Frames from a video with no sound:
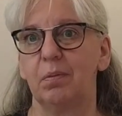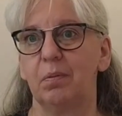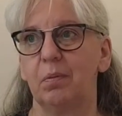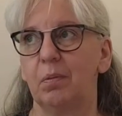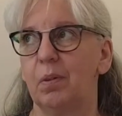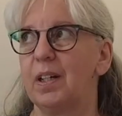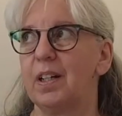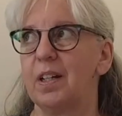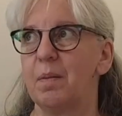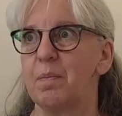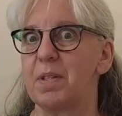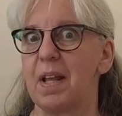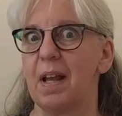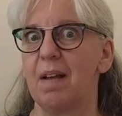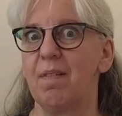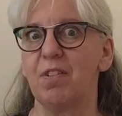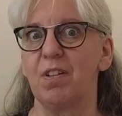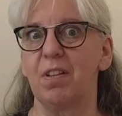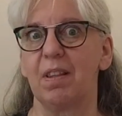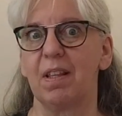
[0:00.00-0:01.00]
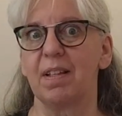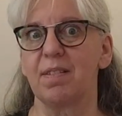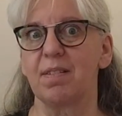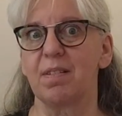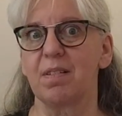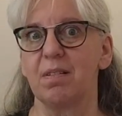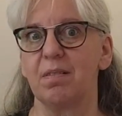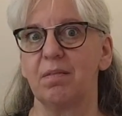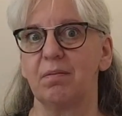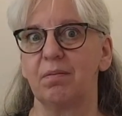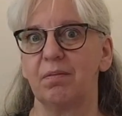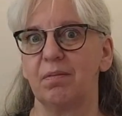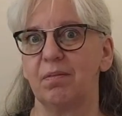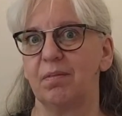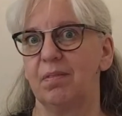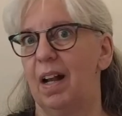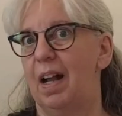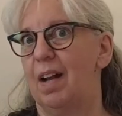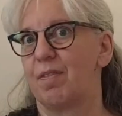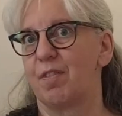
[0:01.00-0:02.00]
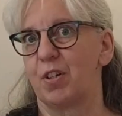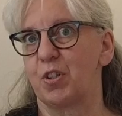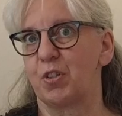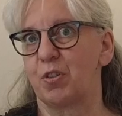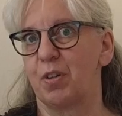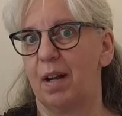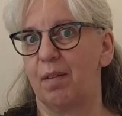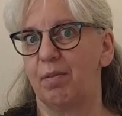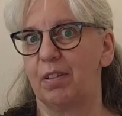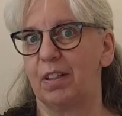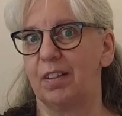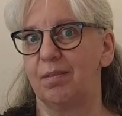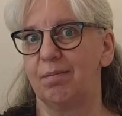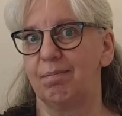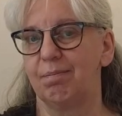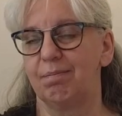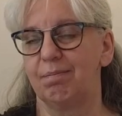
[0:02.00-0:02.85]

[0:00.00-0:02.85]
what comes after this, after travel?